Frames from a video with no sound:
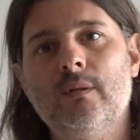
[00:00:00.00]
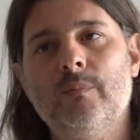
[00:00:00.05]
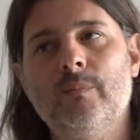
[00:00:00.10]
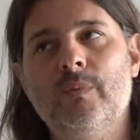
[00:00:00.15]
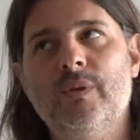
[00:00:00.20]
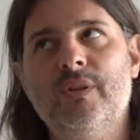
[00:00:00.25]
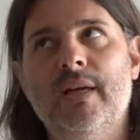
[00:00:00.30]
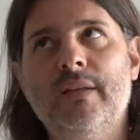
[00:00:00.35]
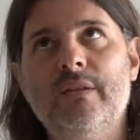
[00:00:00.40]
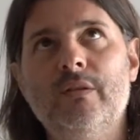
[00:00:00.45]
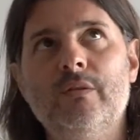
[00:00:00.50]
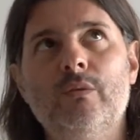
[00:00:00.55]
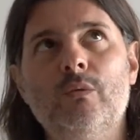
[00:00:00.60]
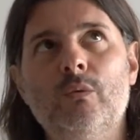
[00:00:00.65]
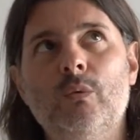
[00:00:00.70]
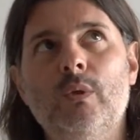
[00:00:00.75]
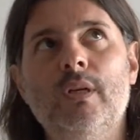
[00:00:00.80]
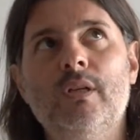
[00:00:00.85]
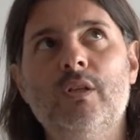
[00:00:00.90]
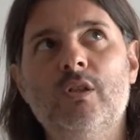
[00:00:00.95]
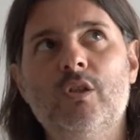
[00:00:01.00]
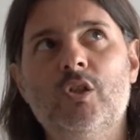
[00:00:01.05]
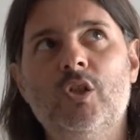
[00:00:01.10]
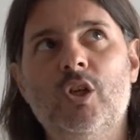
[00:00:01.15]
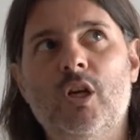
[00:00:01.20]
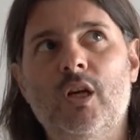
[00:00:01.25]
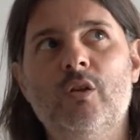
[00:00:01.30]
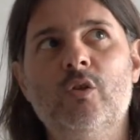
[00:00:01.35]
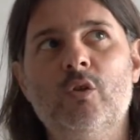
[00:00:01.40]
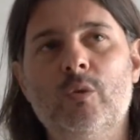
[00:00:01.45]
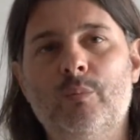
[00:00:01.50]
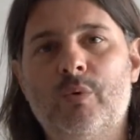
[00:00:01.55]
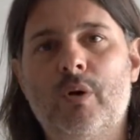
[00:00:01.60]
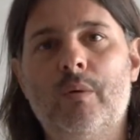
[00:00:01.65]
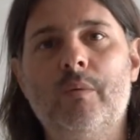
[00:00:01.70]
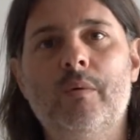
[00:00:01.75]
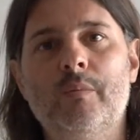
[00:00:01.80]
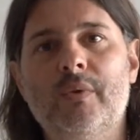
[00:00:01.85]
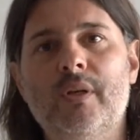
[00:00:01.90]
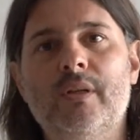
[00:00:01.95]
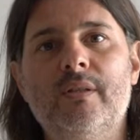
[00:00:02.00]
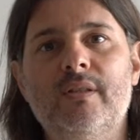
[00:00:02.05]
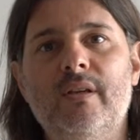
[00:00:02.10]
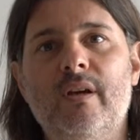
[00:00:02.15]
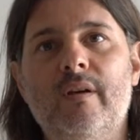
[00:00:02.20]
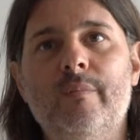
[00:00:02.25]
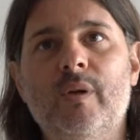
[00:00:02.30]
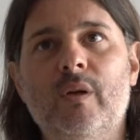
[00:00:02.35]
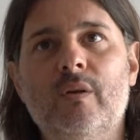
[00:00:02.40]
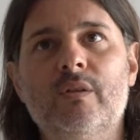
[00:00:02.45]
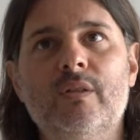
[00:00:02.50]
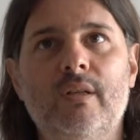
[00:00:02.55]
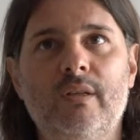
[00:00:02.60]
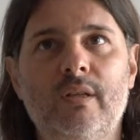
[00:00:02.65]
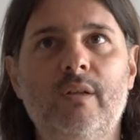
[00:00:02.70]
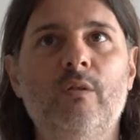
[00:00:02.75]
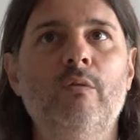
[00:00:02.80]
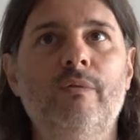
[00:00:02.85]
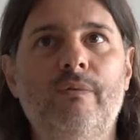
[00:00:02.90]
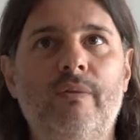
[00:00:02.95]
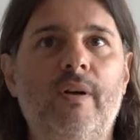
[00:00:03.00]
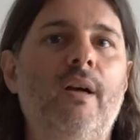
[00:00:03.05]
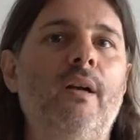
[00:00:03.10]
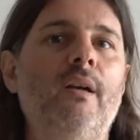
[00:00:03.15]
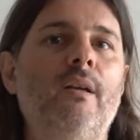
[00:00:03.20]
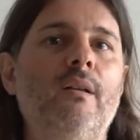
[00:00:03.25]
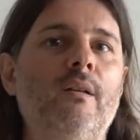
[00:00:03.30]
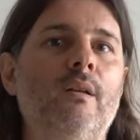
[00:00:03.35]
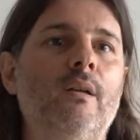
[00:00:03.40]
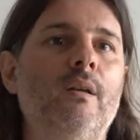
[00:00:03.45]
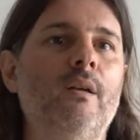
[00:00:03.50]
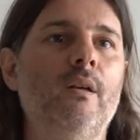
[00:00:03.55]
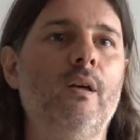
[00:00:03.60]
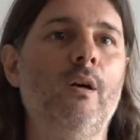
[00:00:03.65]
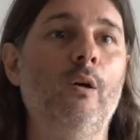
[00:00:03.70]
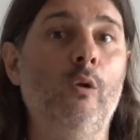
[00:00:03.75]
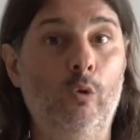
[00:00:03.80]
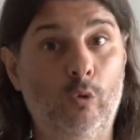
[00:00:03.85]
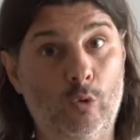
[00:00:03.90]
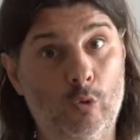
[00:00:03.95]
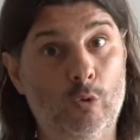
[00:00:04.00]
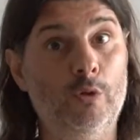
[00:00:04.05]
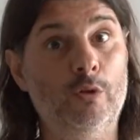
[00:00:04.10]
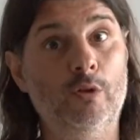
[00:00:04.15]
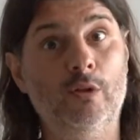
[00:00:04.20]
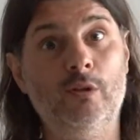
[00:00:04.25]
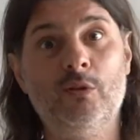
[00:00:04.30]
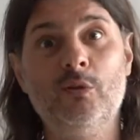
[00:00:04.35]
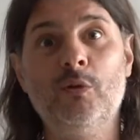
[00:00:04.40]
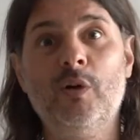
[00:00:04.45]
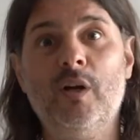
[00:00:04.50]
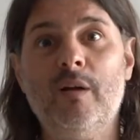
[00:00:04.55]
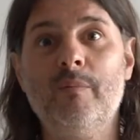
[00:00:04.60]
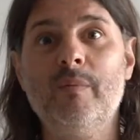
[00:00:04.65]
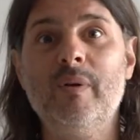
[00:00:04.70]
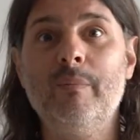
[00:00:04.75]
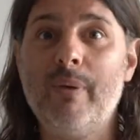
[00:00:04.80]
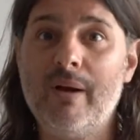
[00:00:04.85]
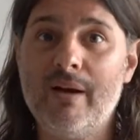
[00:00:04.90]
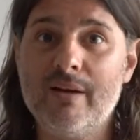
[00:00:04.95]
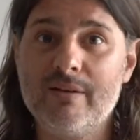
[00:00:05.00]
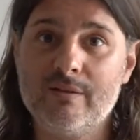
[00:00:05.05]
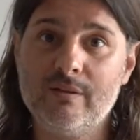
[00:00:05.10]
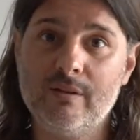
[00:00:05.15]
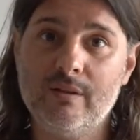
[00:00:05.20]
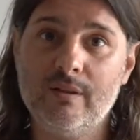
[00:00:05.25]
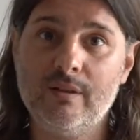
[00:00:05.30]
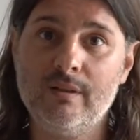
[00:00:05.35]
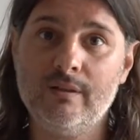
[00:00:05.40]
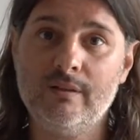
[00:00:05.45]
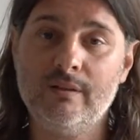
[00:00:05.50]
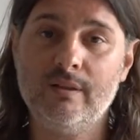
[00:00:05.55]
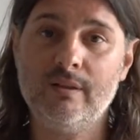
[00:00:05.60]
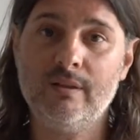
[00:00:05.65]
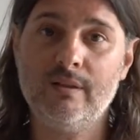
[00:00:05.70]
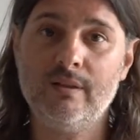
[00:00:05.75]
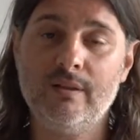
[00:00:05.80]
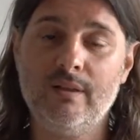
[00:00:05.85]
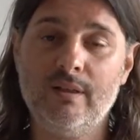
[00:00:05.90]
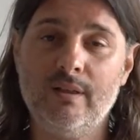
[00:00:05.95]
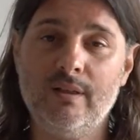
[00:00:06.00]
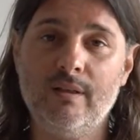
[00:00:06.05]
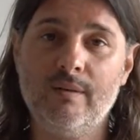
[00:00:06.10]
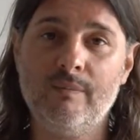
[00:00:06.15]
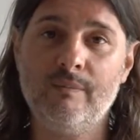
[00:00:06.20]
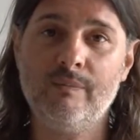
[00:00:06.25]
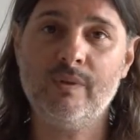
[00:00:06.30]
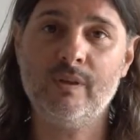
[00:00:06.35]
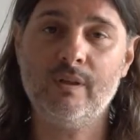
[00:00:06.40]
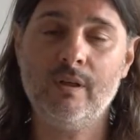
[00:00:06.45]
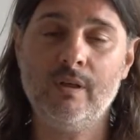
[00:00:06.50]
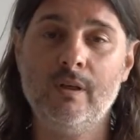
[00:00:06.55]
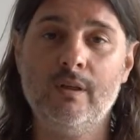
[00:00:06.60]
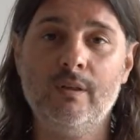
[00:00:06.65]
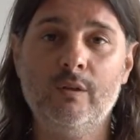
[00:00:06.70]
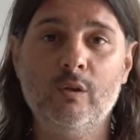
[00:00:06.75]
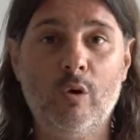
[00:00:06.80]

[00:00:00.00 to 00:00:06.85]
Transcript: But that doesn't really change the problem in itself, because I need to find a lawyer to help me pass the